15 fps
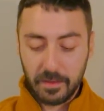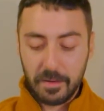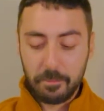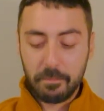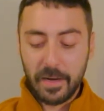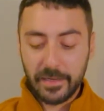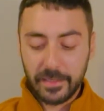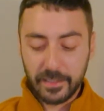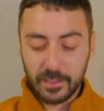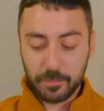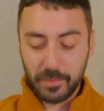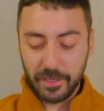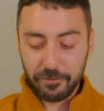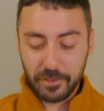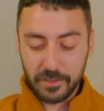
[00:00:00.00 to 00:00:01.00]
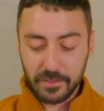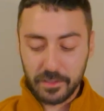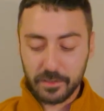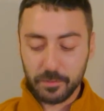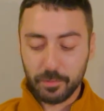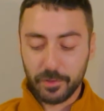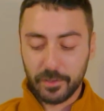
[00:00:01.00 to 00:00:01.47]
My
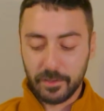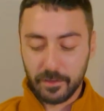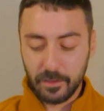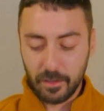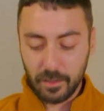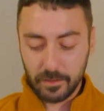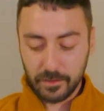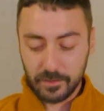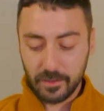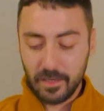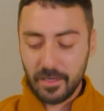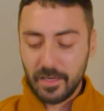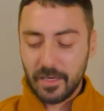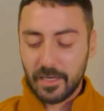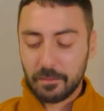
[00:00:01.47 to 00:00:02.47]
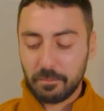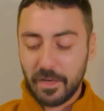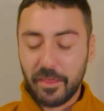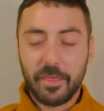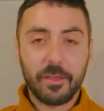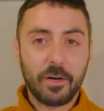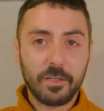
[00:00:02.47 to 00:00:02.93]
experiences were the dots, and my
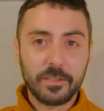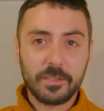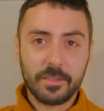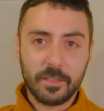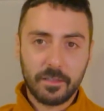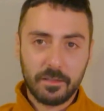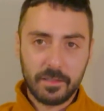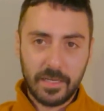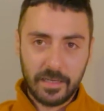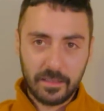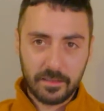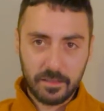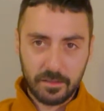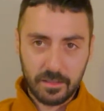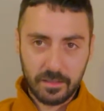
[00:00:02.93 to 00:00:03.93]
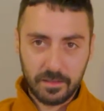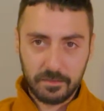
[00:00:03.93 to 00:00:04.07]
thoughts the connector.